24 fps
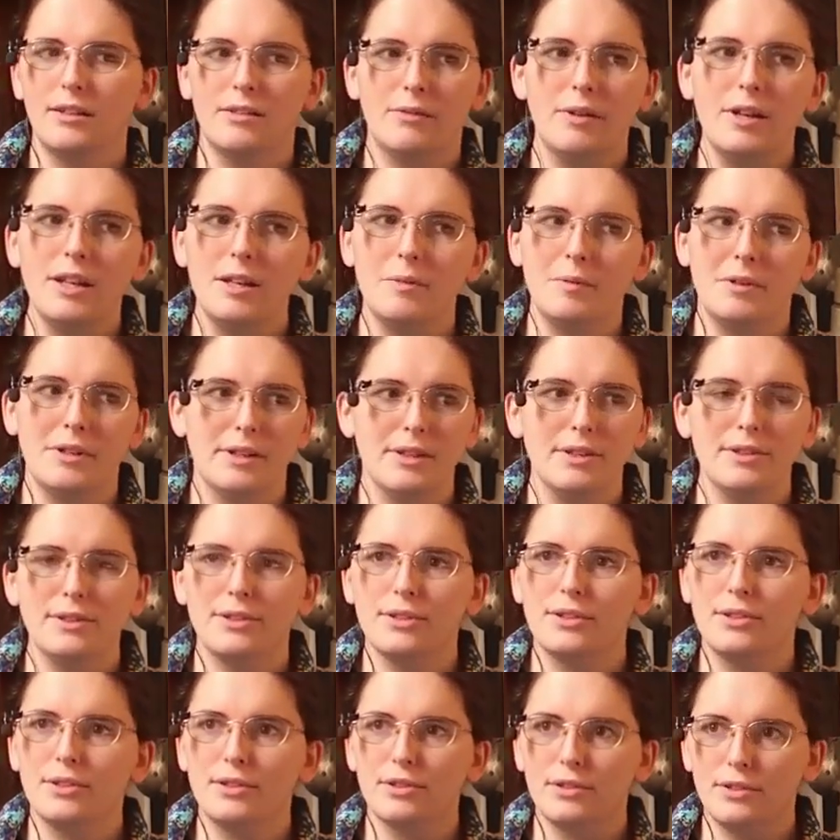wait a minute, this
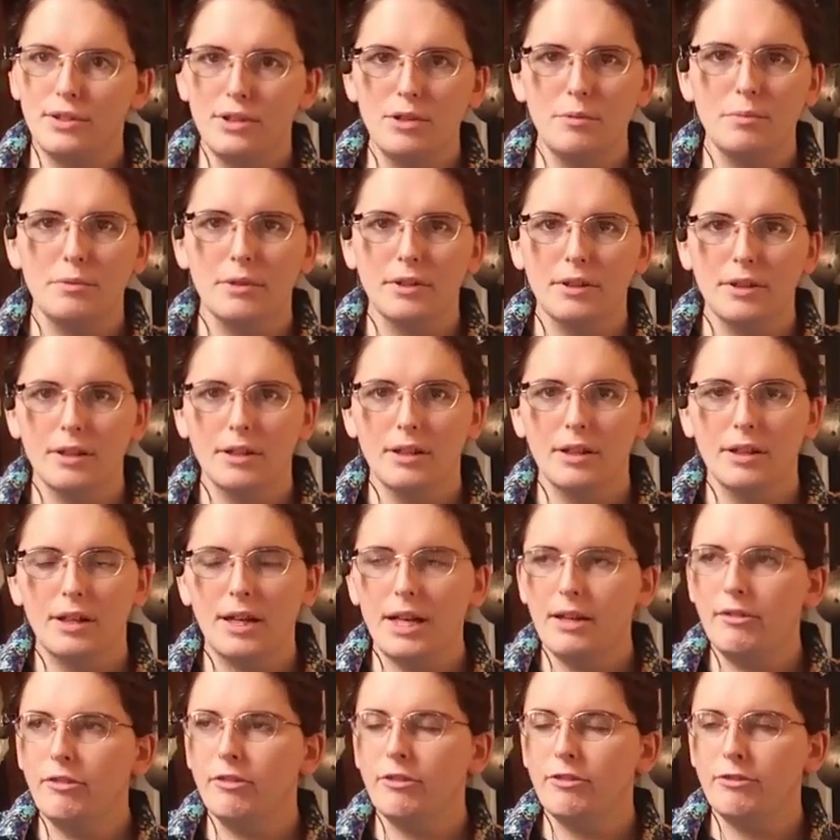is stupid.
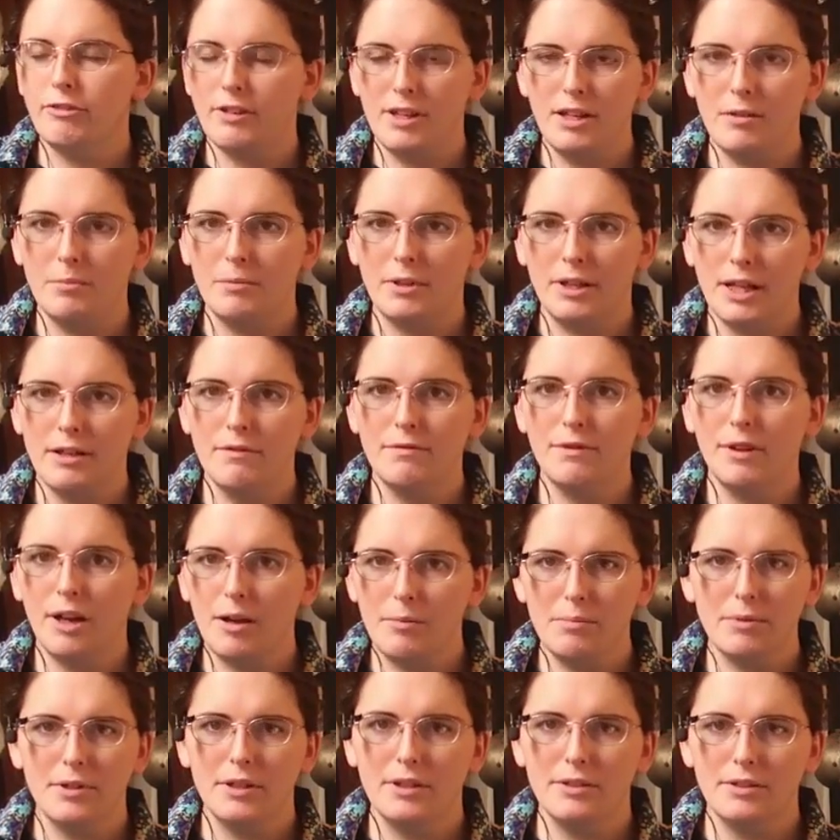I have a family. I have
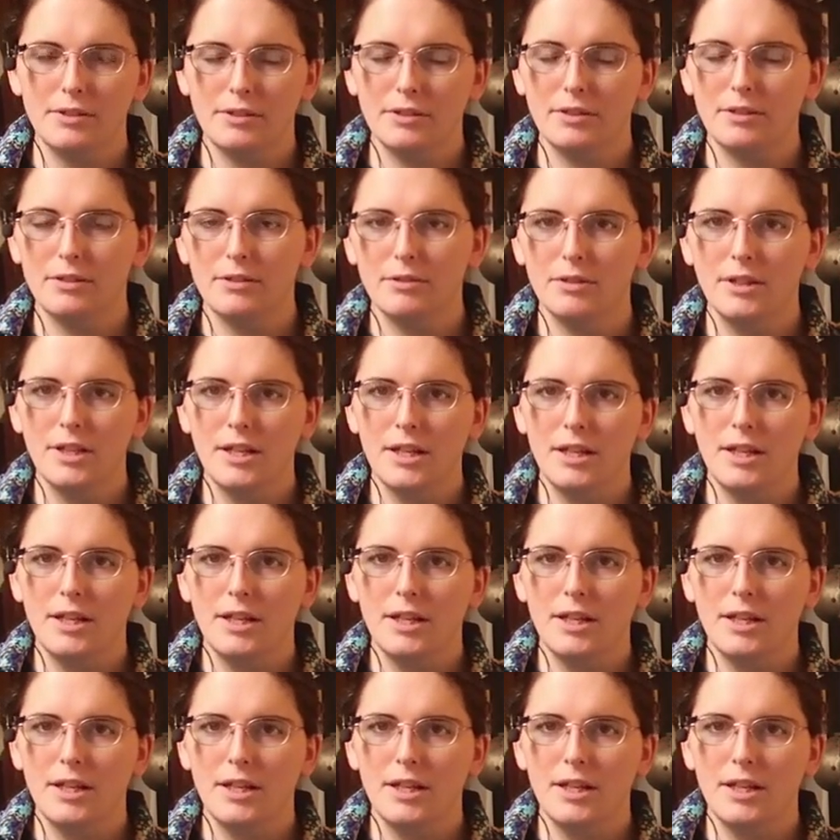companies to do.